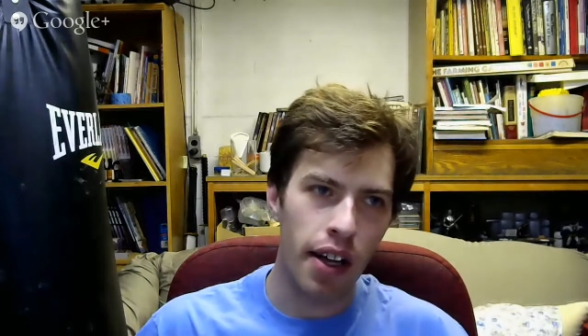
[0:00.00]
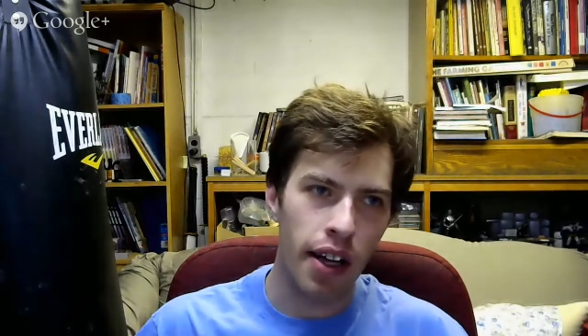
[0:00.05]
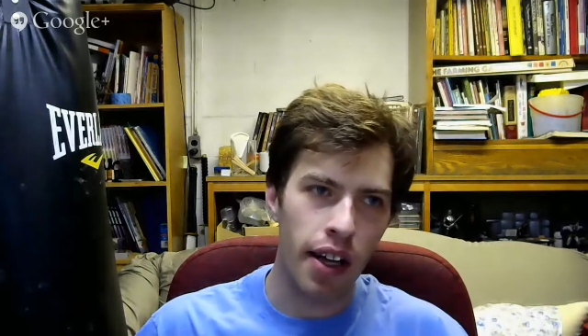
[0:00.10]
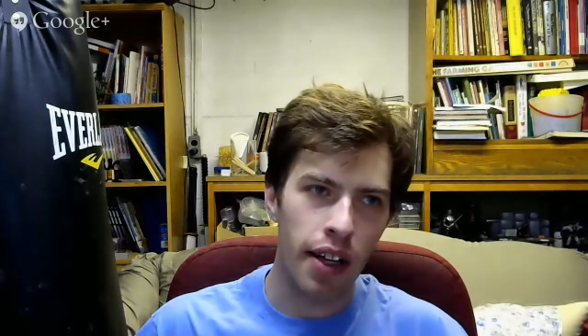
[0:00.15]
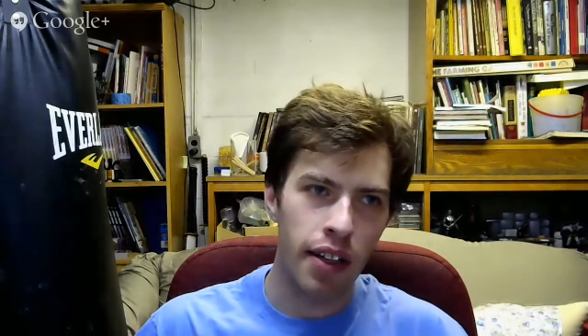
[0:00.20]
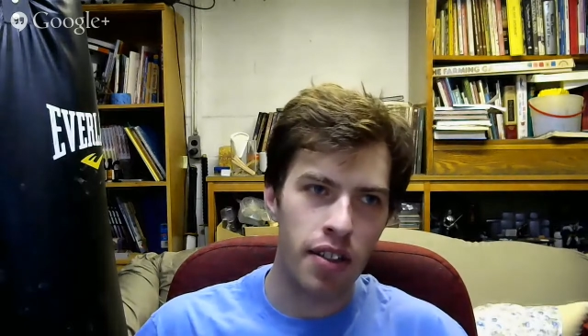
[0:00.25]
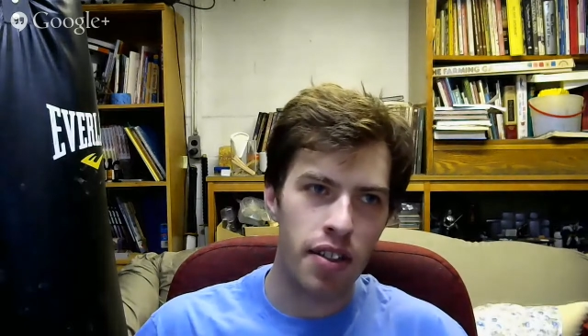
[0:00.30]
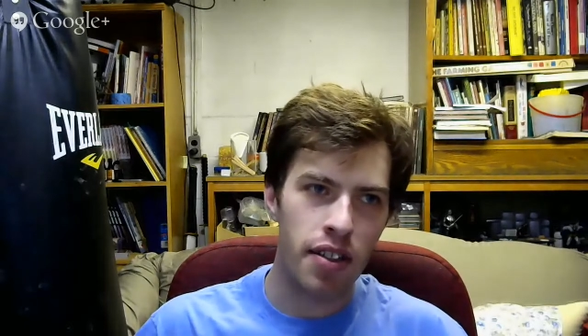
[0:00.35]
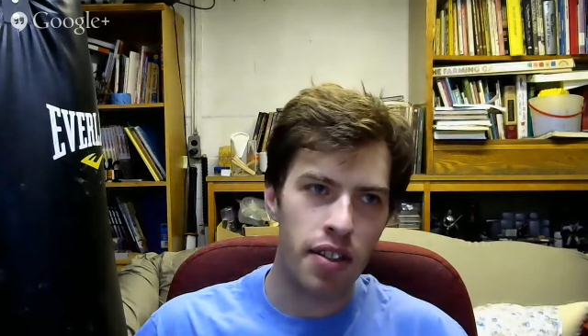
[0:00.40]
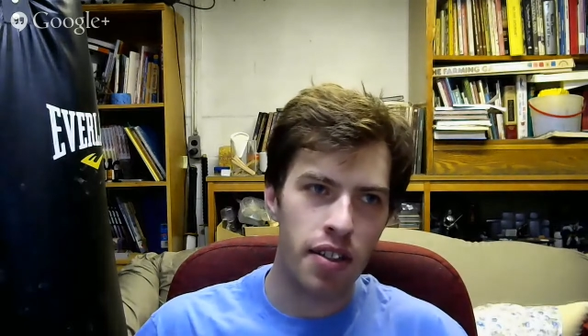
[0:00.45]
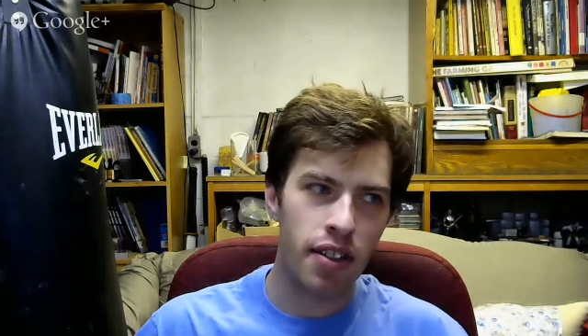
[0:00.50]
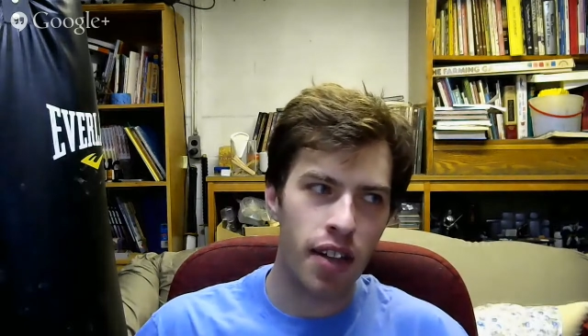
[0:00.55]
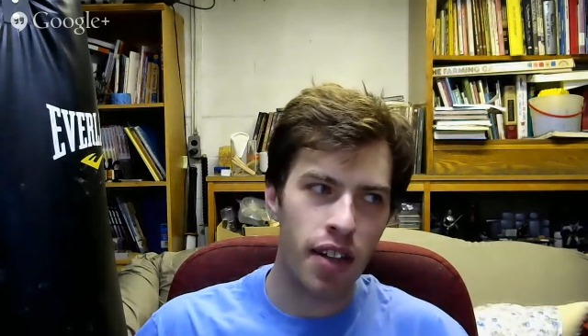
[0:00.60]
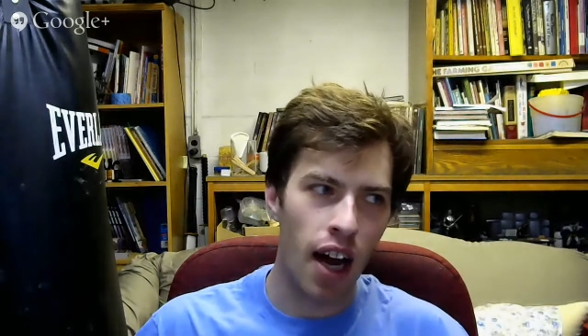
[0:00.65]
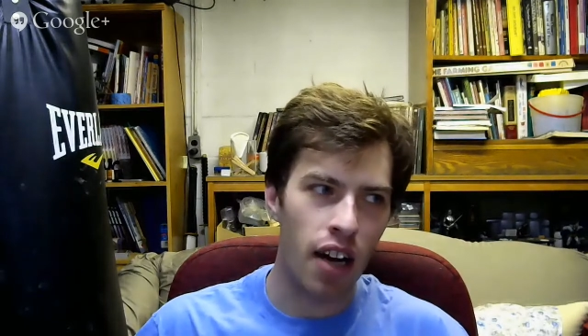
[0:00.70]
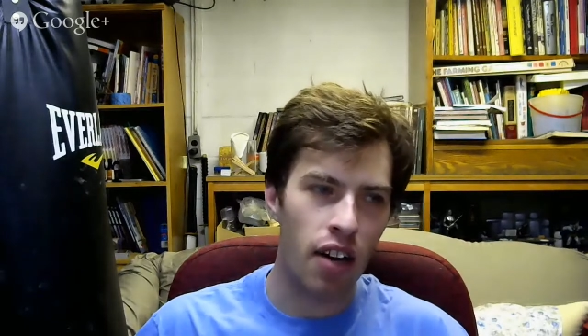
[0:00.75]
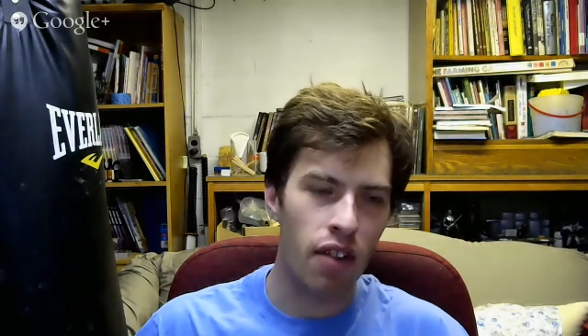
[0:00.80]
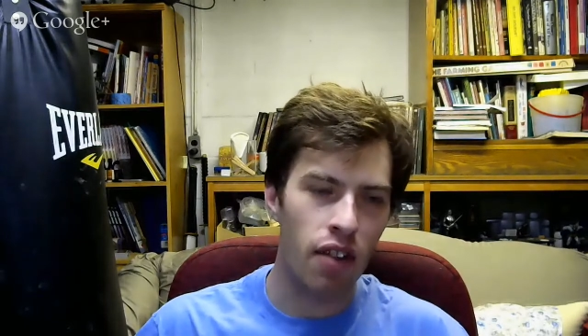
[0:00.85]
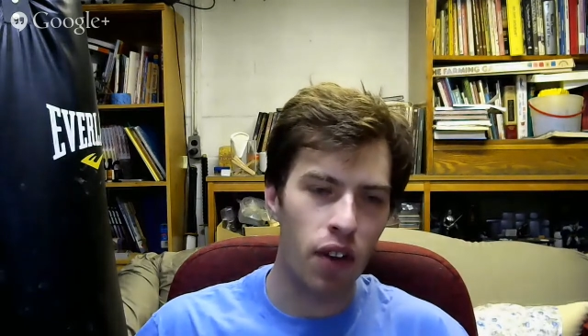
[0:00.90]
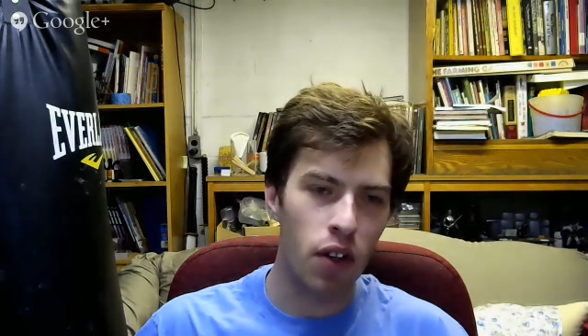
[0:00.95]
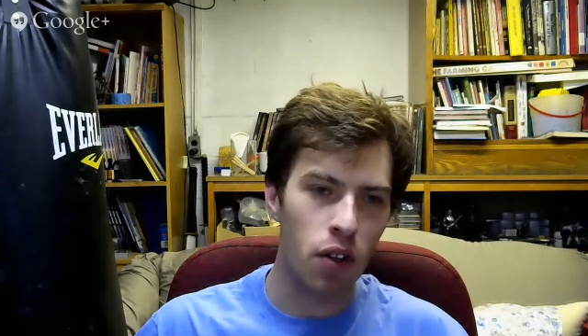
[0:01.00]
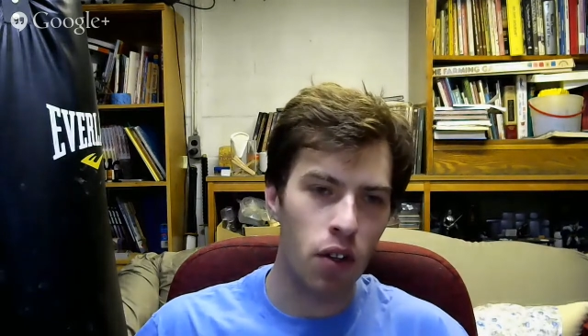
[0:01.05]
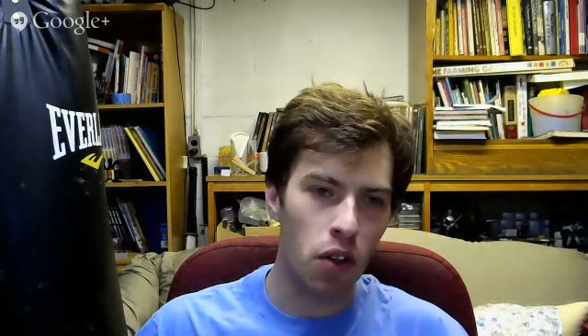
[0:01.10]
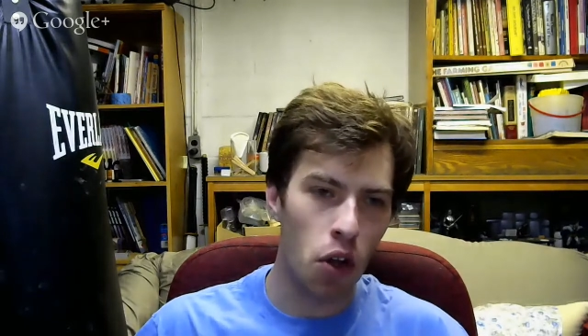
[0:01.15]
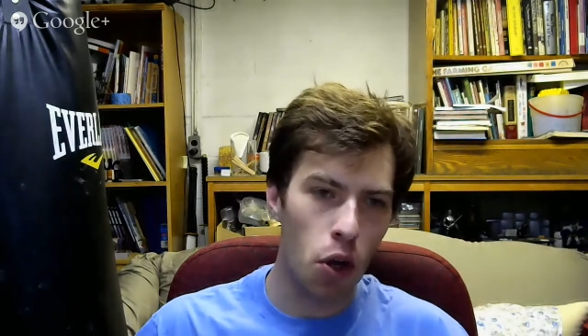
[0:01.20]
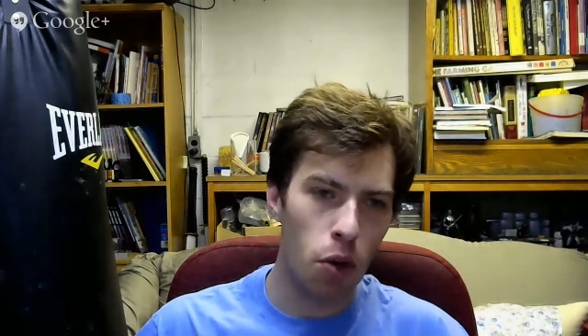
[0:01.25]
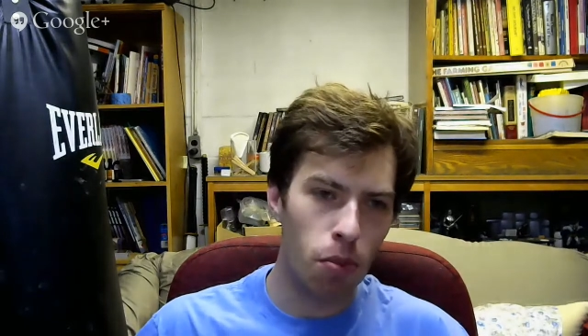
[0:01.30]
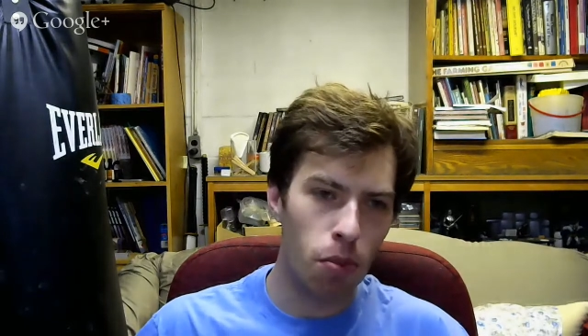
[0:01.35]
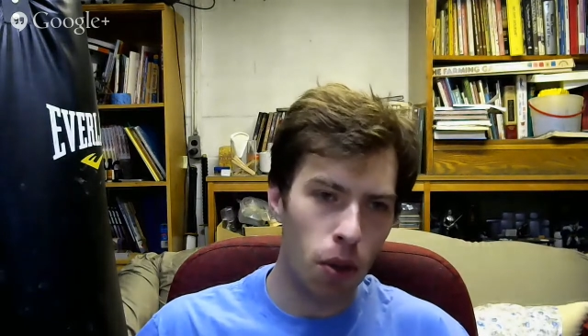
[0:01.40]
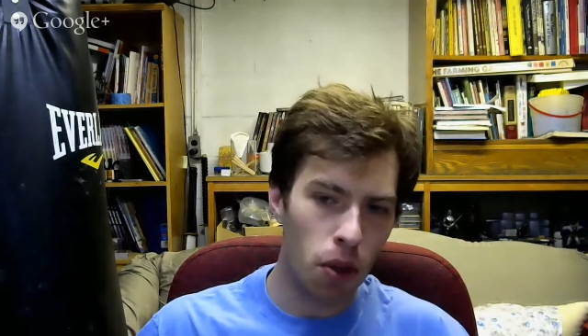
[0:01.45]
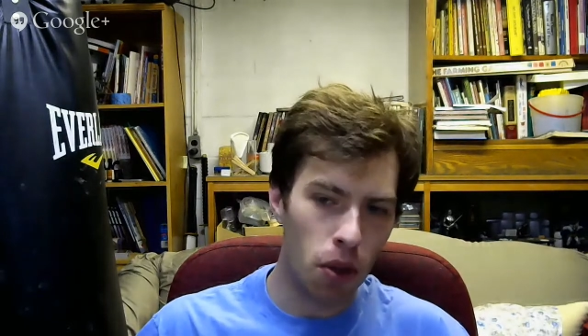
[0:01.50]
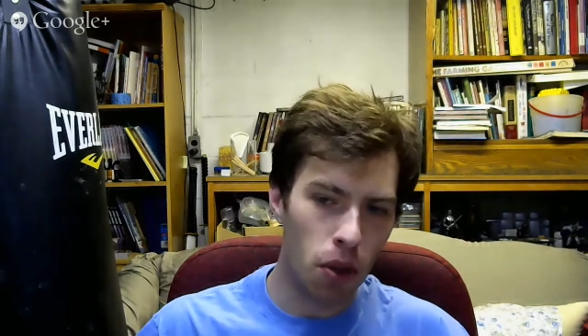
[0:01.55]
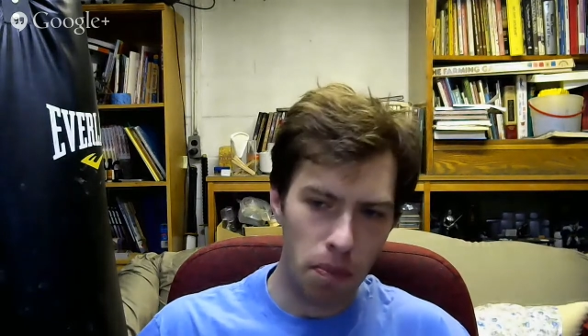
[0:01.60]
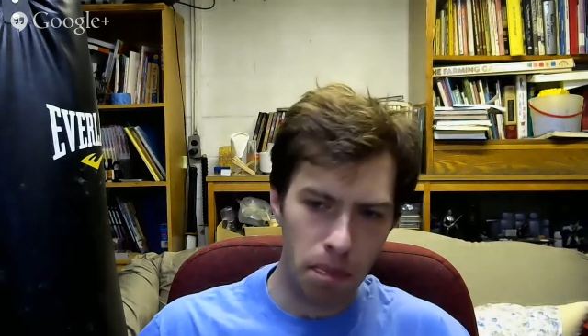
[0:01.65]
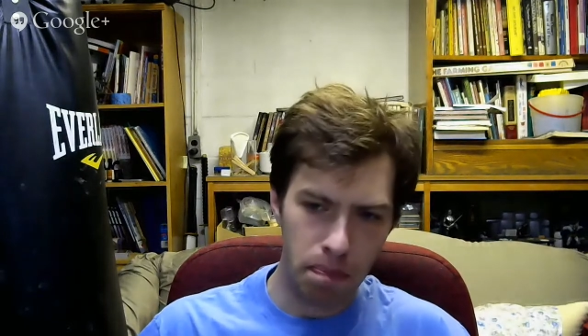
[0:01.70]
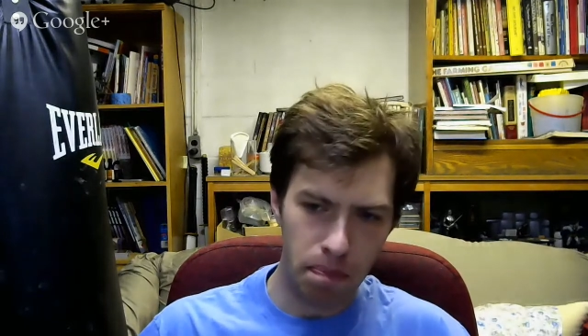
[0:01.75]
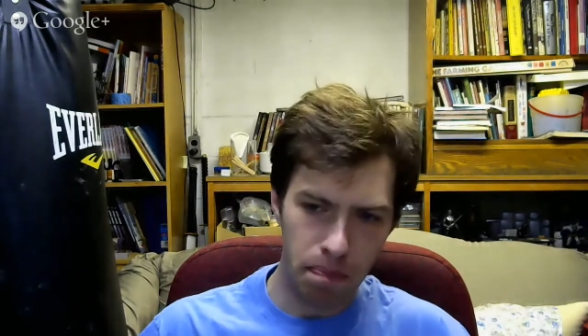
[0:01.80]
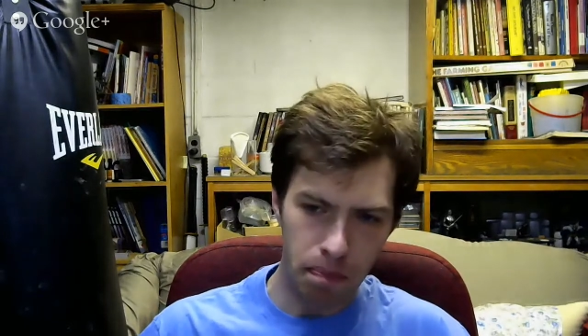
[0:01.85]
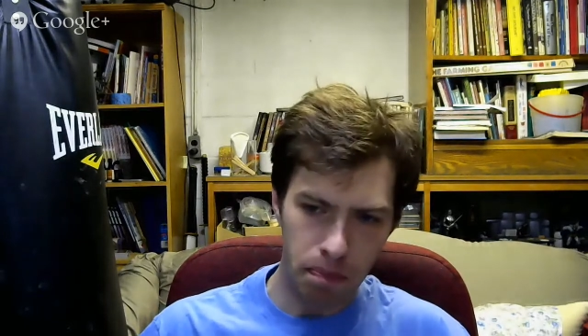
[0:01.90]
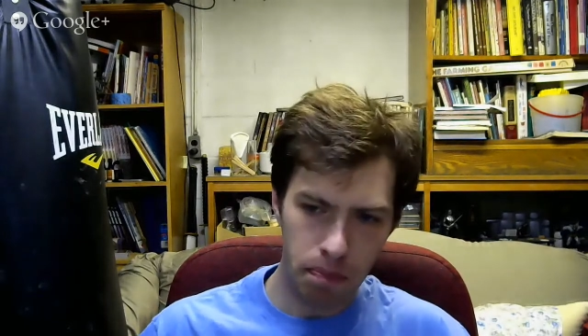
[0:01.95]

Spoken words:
it's kind of a global.